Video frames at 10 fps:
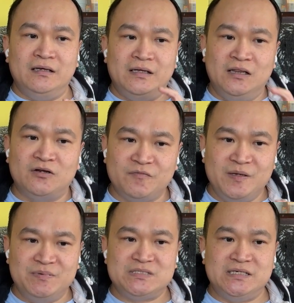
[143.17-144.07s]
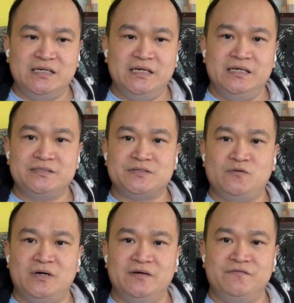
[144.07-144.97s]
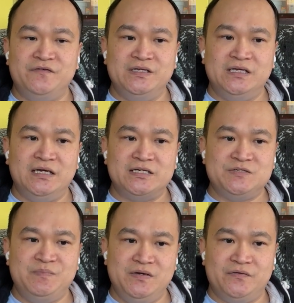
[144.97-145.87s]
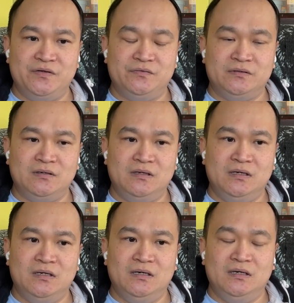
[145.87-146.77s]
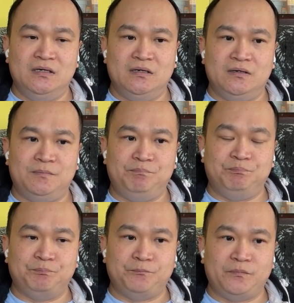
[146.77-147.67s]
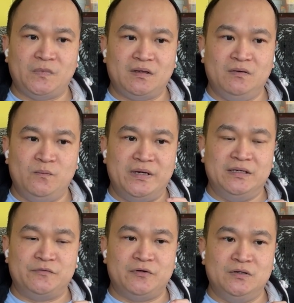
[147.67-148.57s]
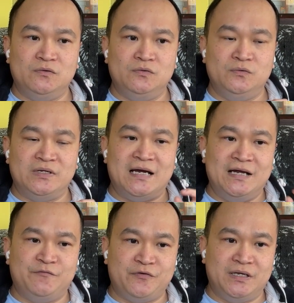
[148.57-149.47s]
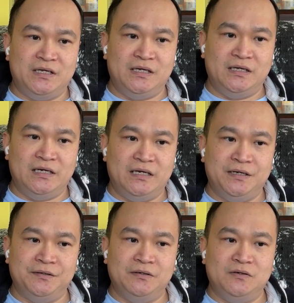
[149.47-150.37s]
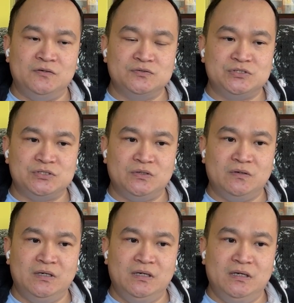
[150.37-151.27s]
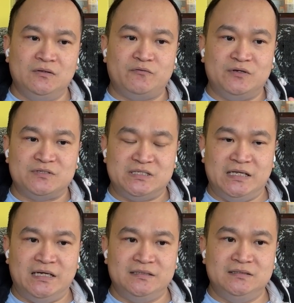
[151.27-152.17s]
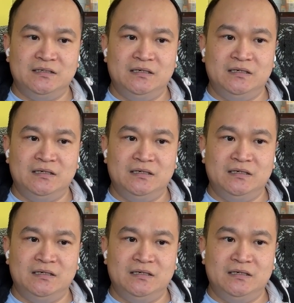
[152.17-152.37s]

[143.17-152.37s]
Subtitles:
a lot of people say it's quite a finicky experience when they try to do the eye tracking and also try to select.